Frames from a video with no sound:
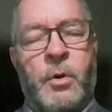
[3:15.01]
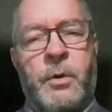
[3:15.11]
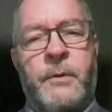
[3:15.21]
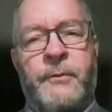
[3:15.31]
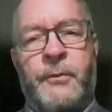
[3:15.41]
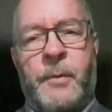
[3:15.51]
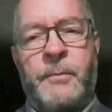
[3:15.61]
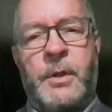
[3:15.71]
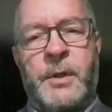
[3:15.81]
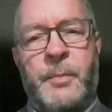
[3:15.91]
ore
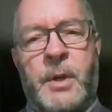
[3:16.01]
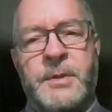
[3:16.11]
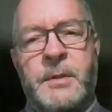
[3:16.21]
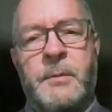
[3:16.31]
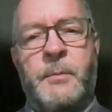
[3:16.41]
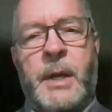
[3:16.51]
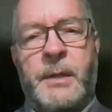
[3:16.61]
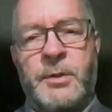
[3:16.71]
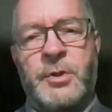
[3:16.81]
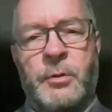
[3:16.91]
from the deposit
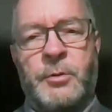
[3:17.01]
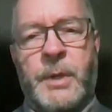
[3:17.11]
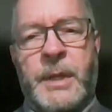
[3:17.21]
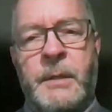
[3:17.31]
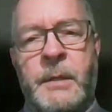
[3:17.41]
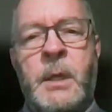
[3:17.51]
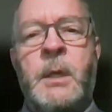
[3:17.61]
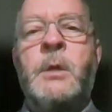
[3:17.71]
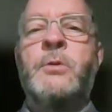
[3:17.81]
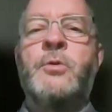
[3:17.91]
by additional drilling